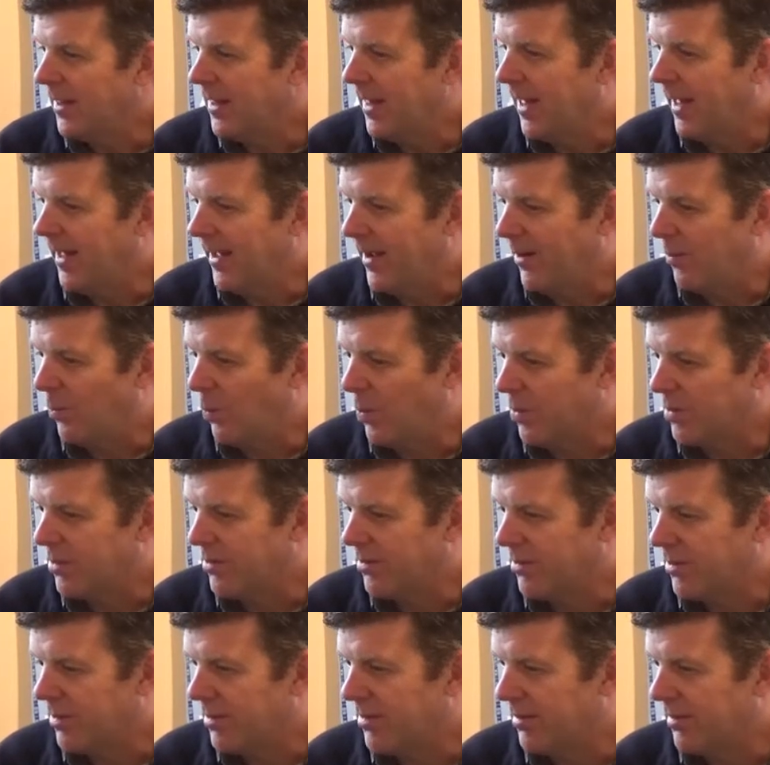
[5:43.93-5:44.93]

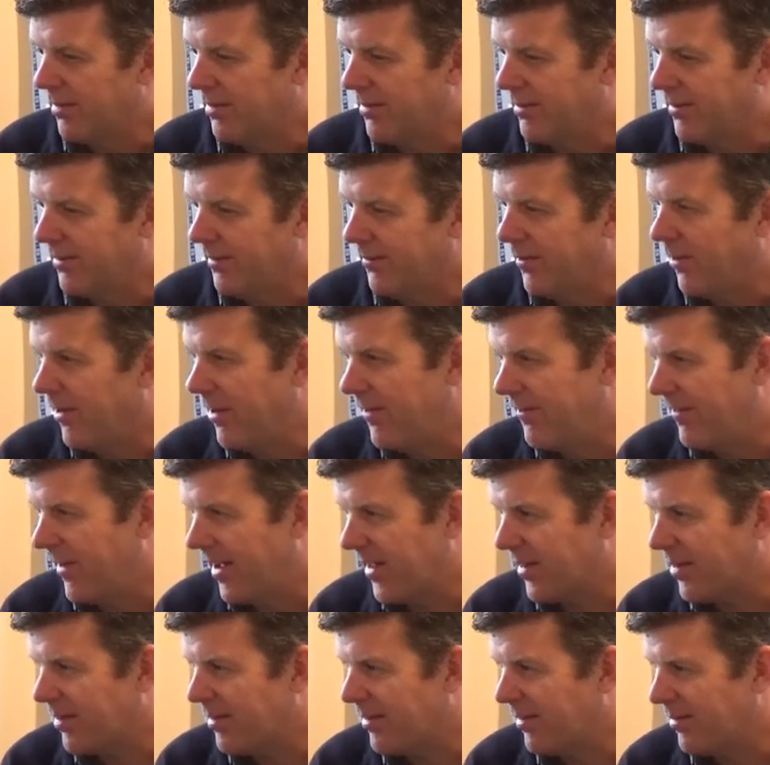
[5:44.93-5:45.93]
wasn't very
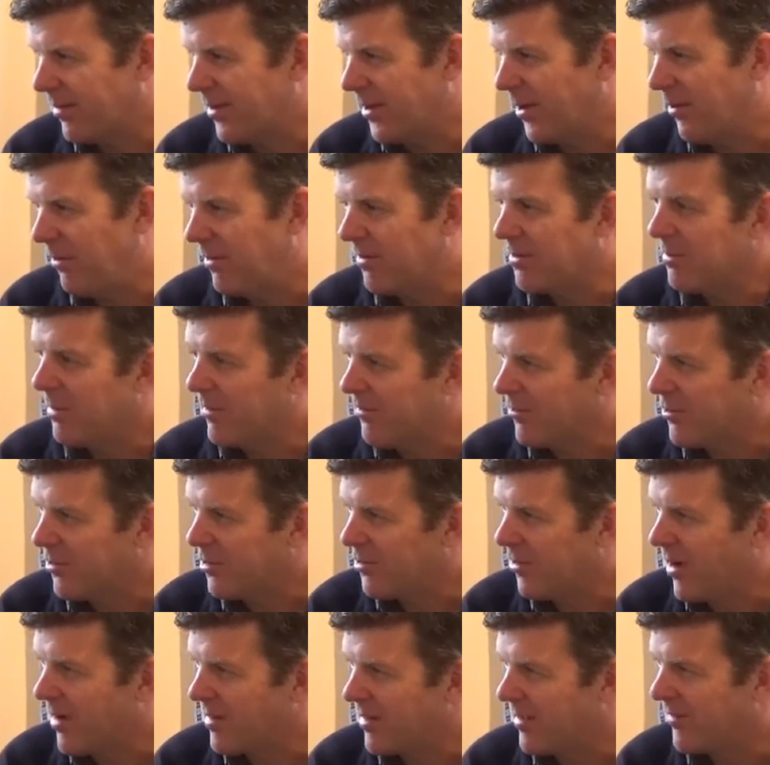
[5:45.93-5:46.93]
fast. So it was a bit
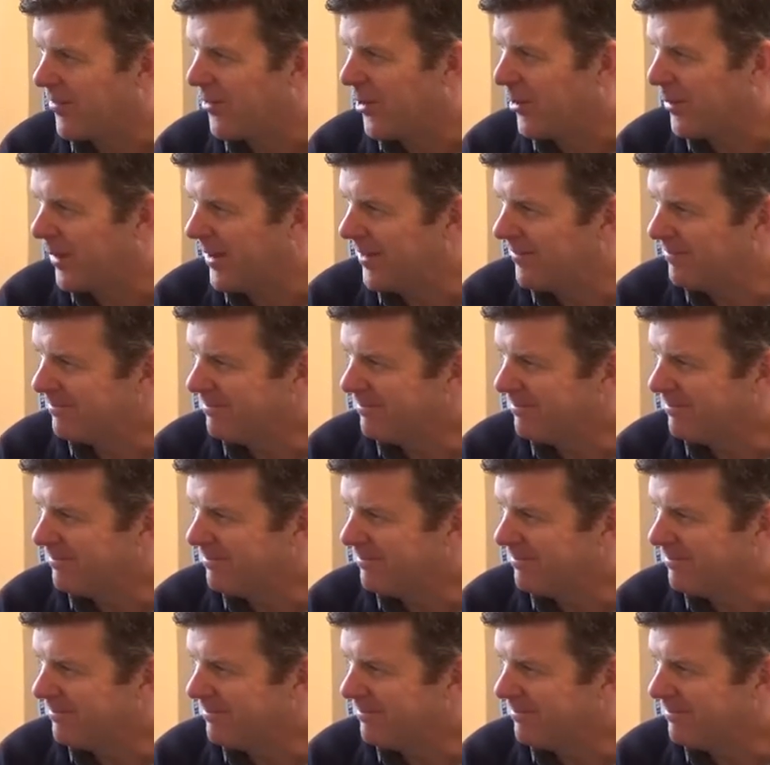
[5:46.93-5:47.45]
frustrating for me.